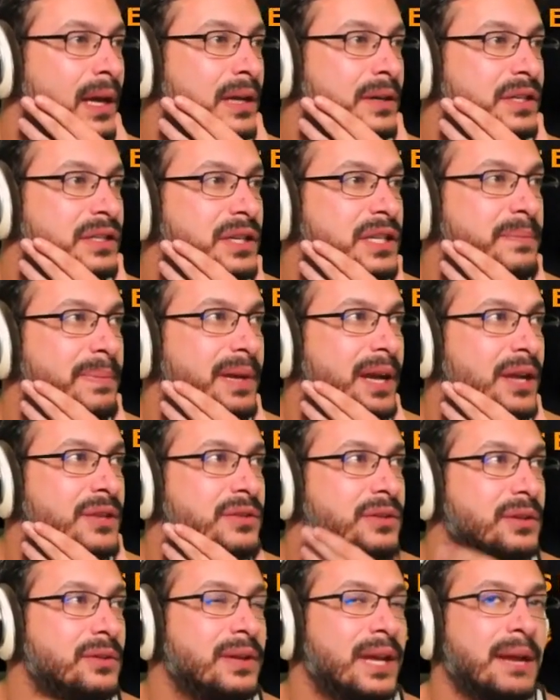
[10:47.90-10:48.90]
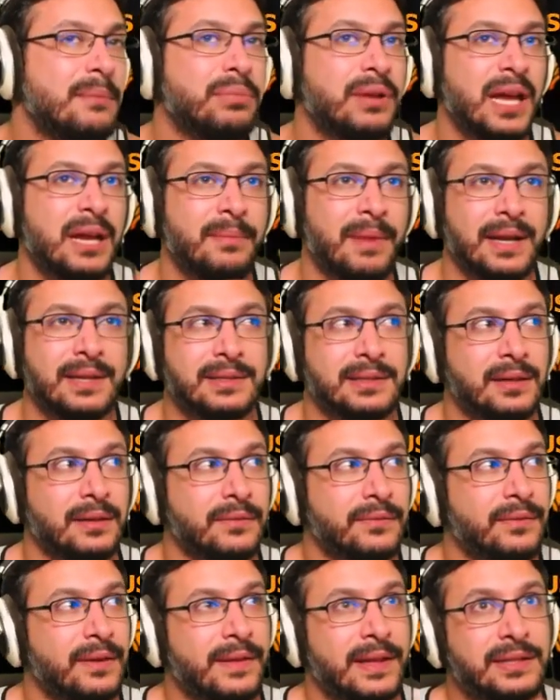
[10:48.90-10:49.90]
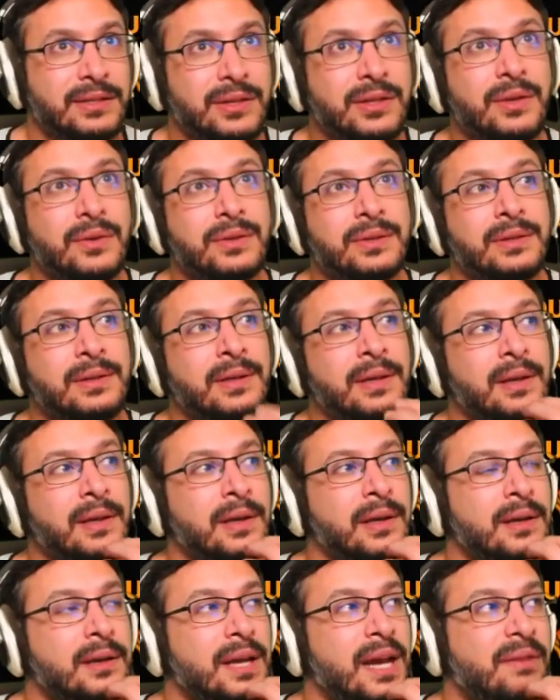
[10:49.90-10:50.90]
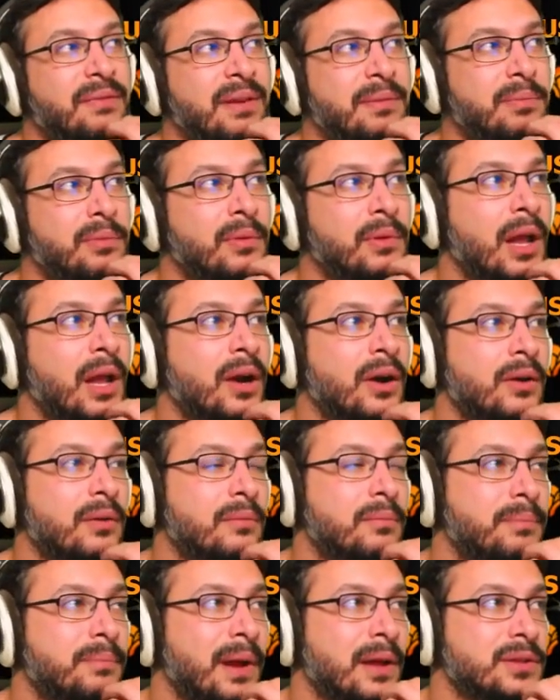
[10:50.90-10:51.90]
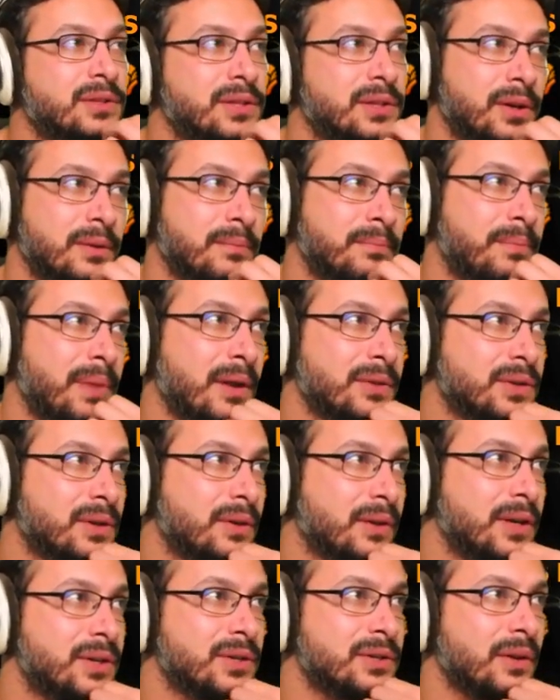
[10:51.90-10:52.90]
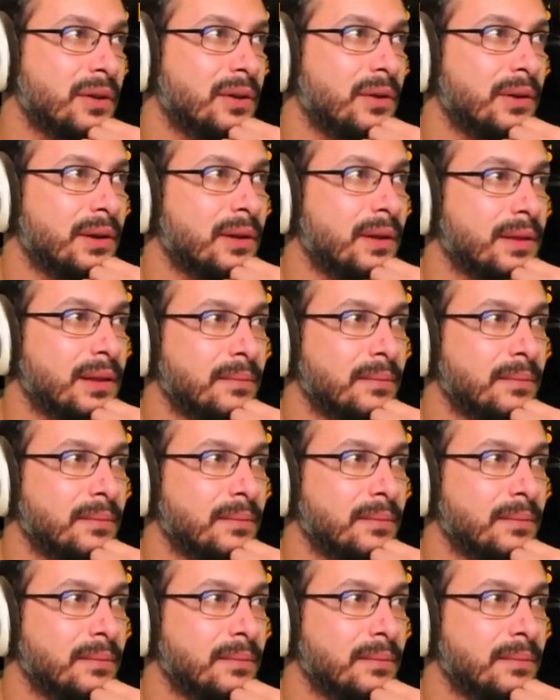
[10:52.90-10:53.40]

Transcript: Just because you can't play it by itself, and that's huge. If people are bouncing your creatures early or killing